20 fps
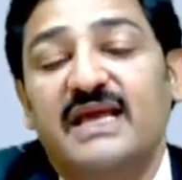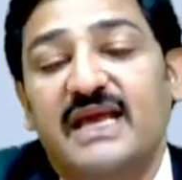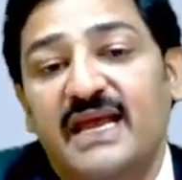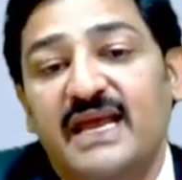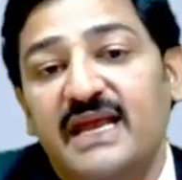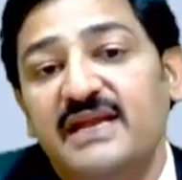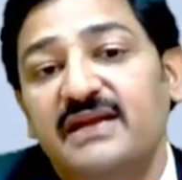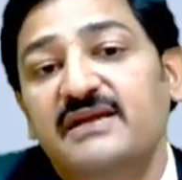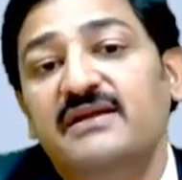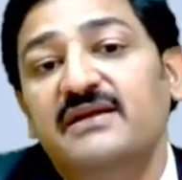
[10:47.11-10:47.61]

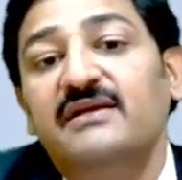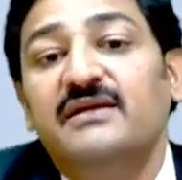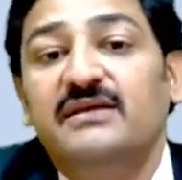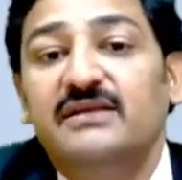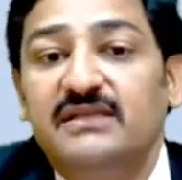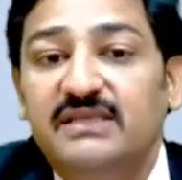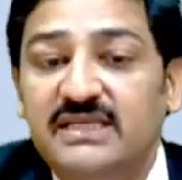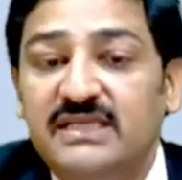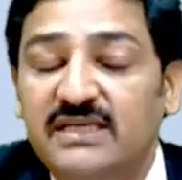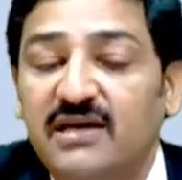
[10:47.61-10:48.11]
and
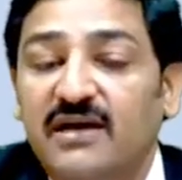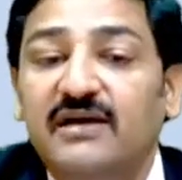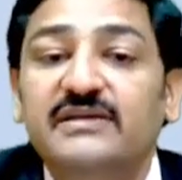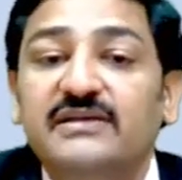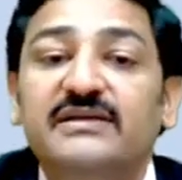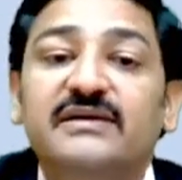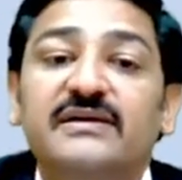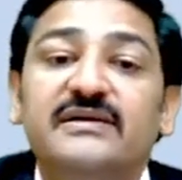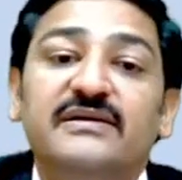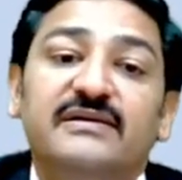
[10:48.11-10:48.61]
the
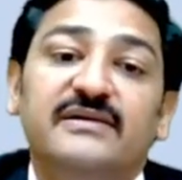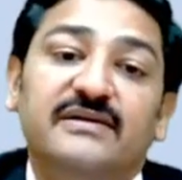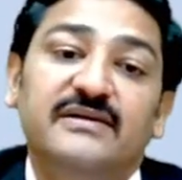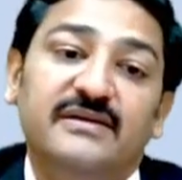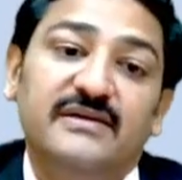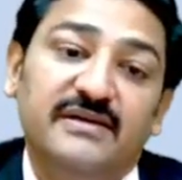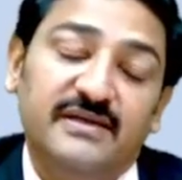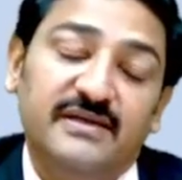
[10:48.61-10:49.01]
other,